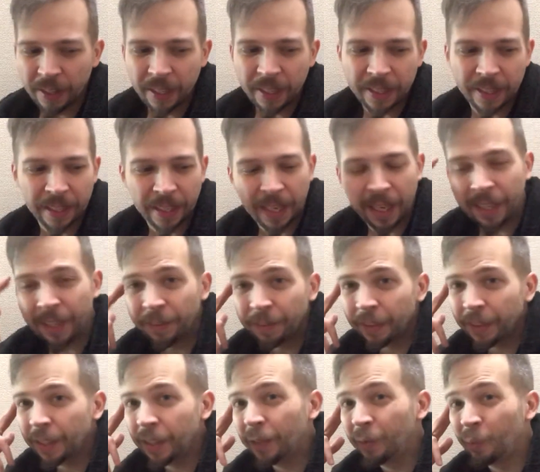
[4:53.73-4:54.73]
it's the kind
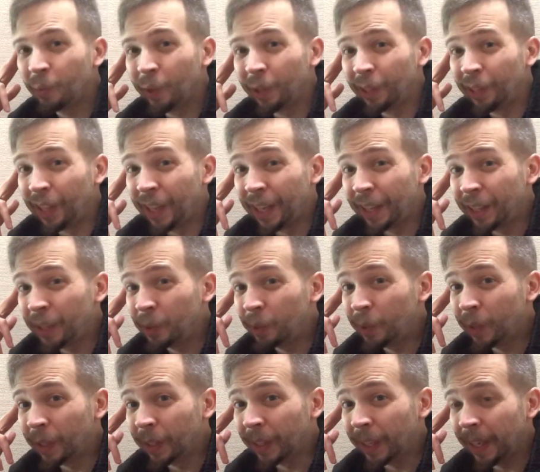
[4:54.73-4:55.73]
of thing where like you
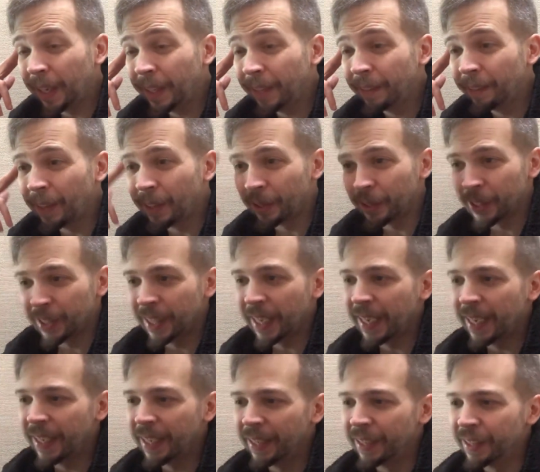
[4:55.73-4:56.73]
can kind of
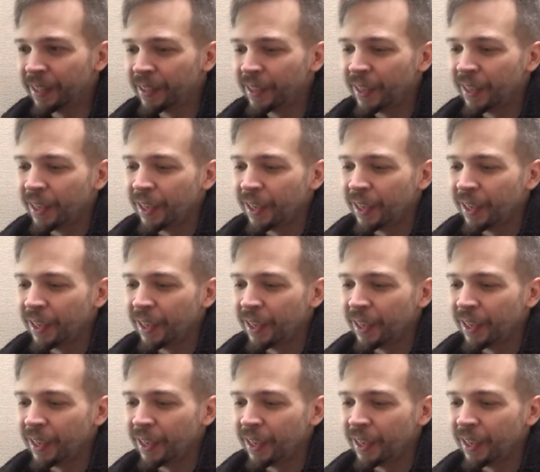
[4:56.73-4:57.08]
understand